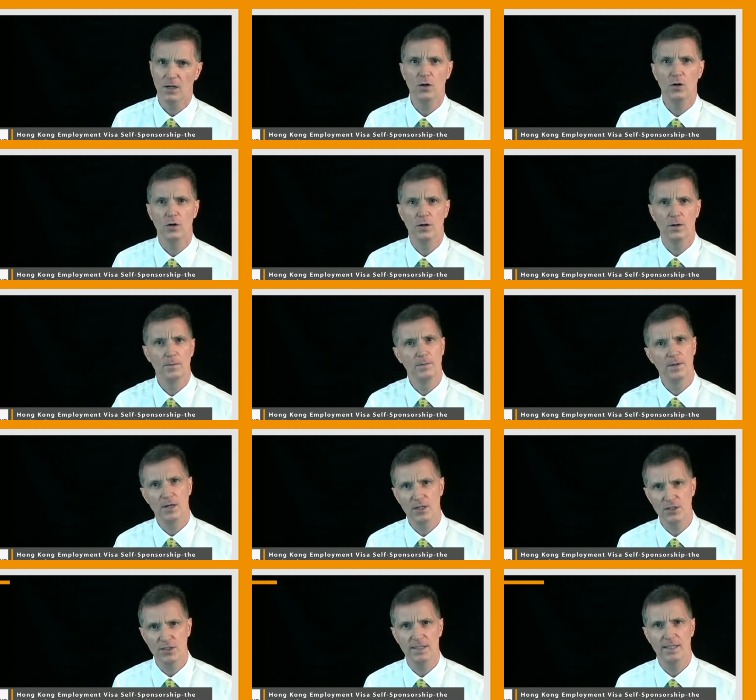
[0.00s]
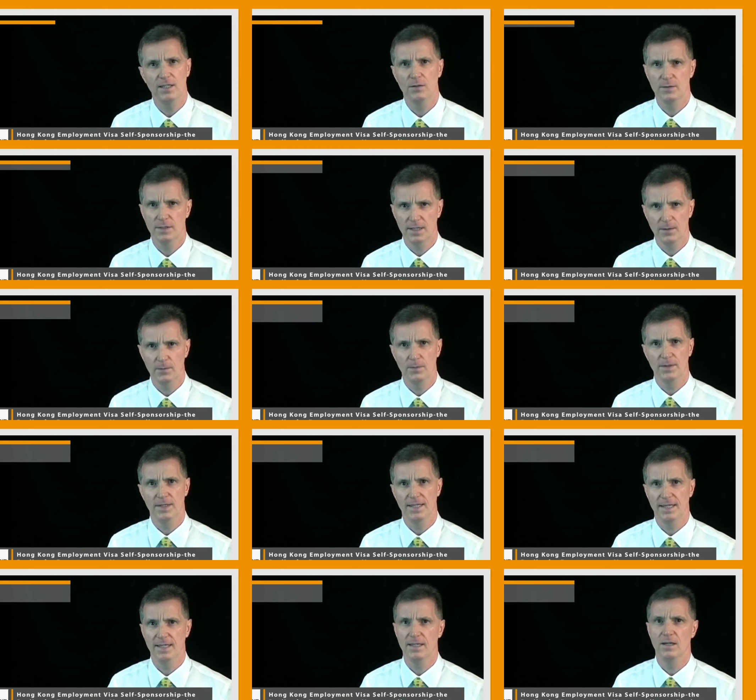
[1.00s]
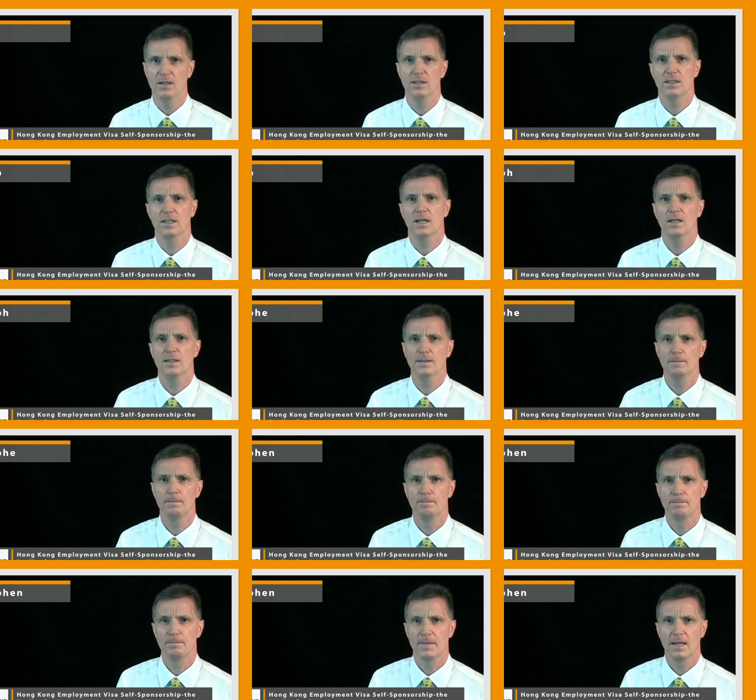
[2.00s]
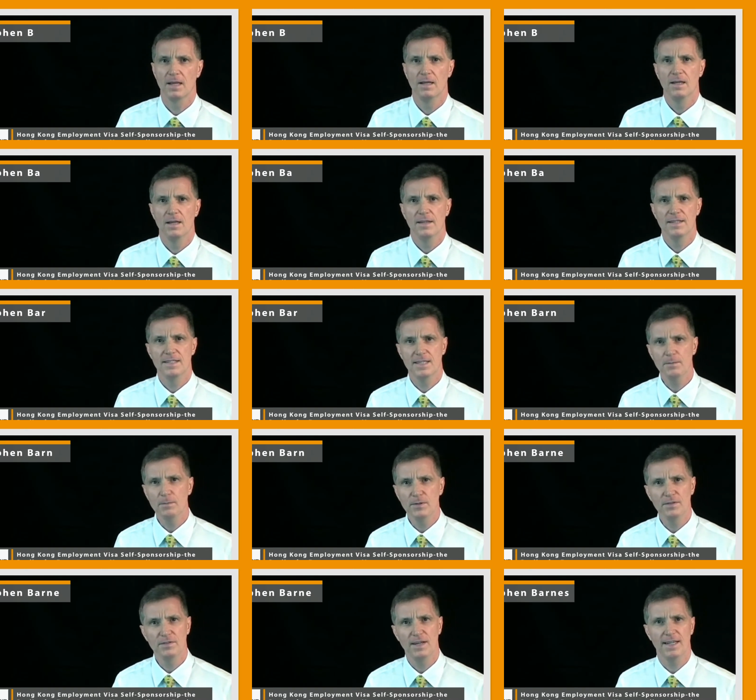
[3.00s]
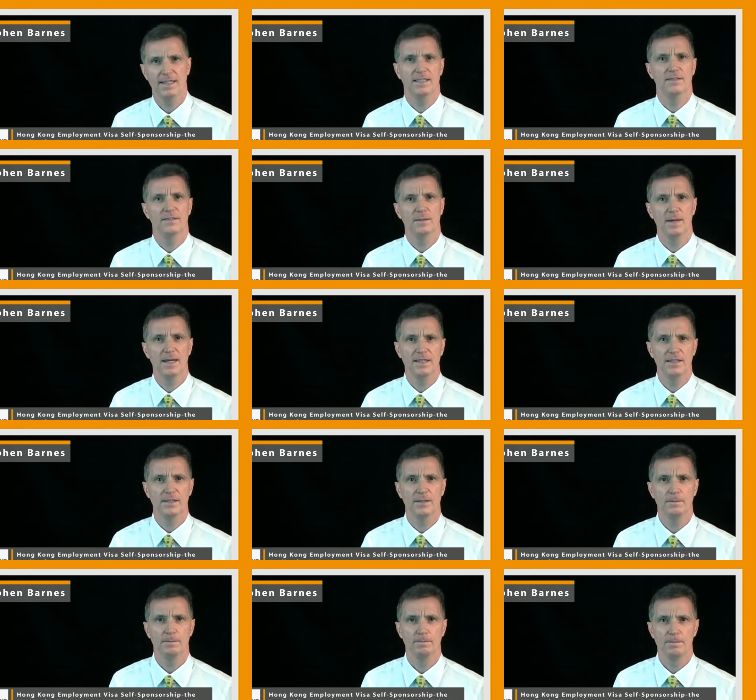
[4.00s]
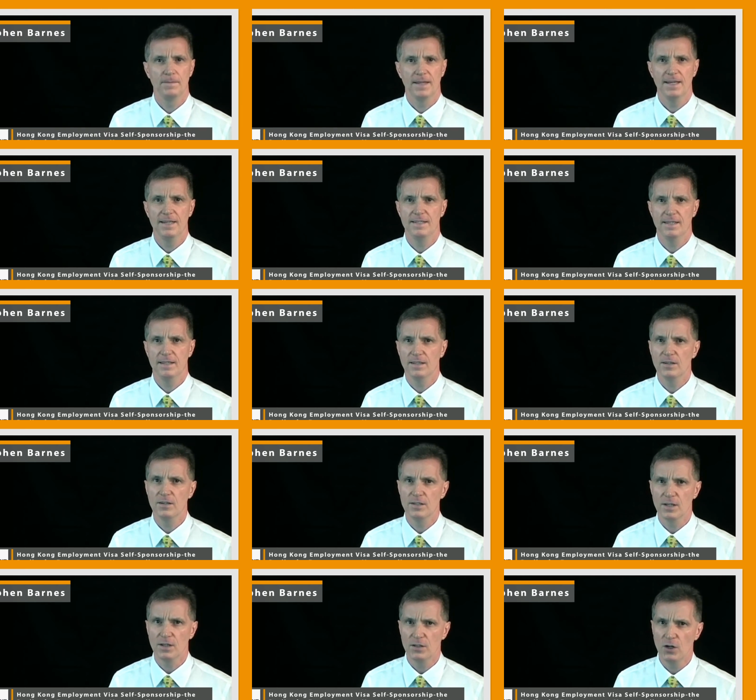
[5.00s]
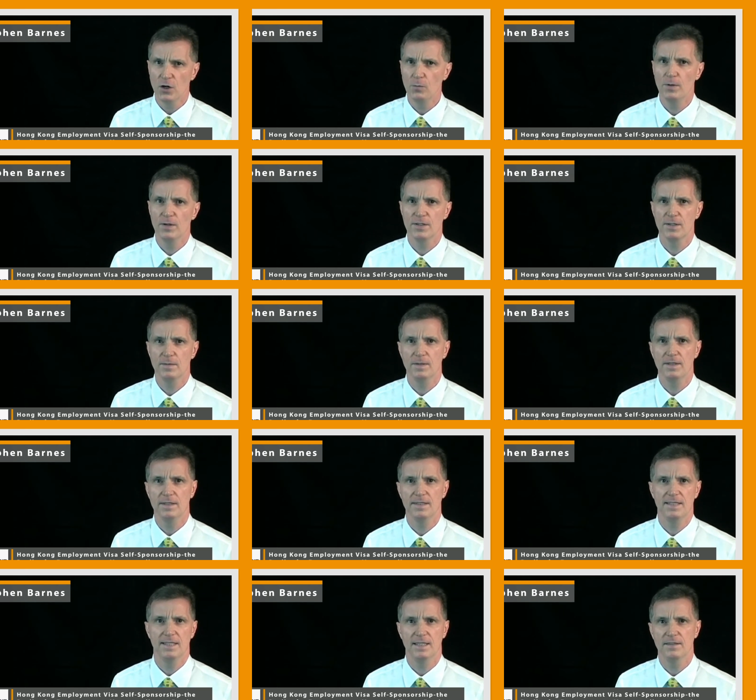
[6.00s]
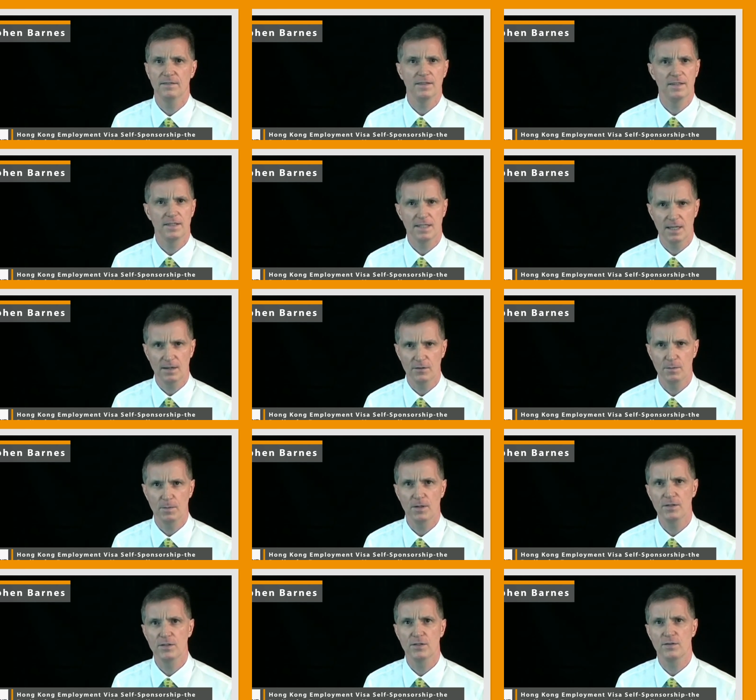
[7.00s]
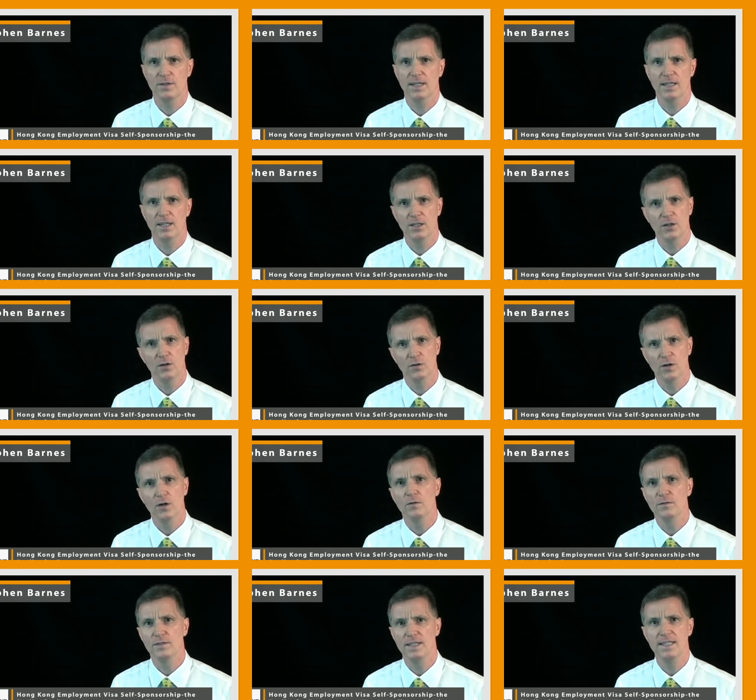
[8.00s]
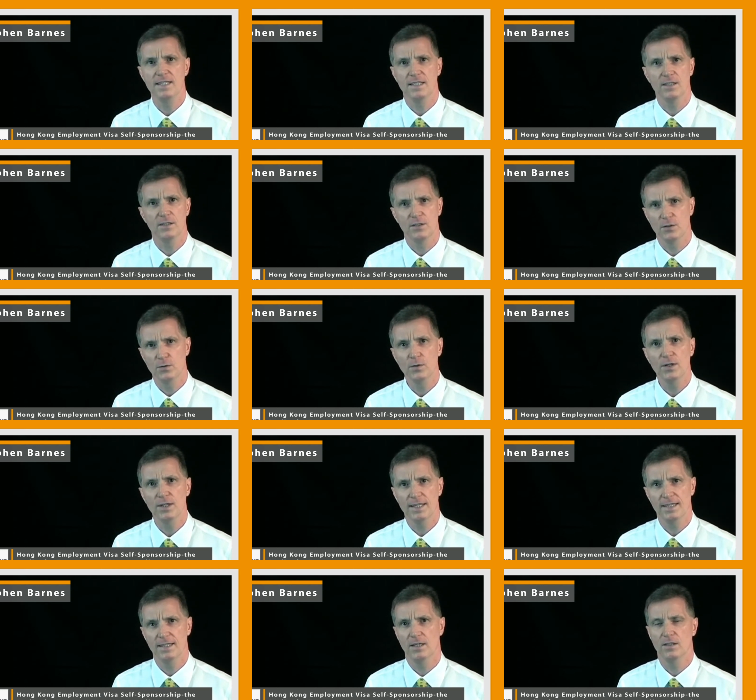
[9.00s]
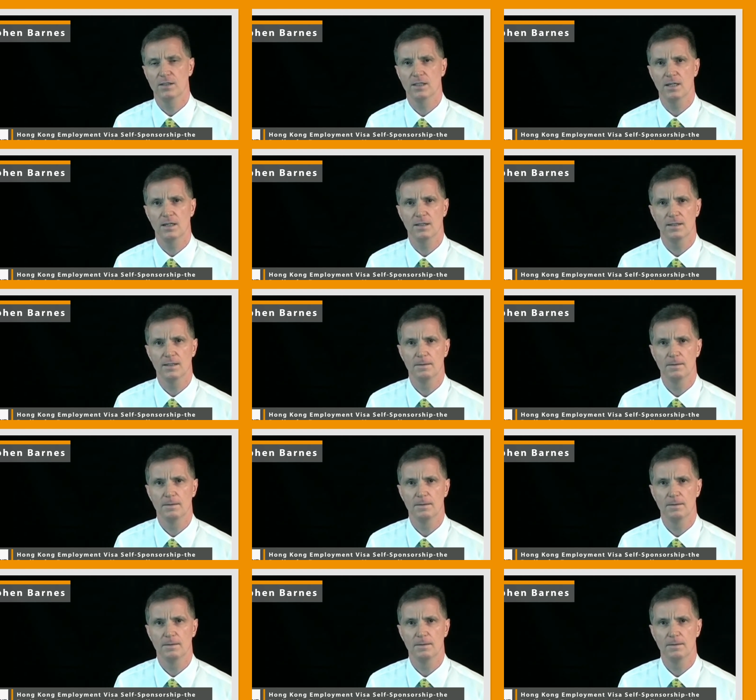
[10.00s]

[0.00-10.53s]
or partially owned company in Hong Kong, the simple fact of the matter is that there is no possibility of self-sponsoring your own visa to work in Hong Kong.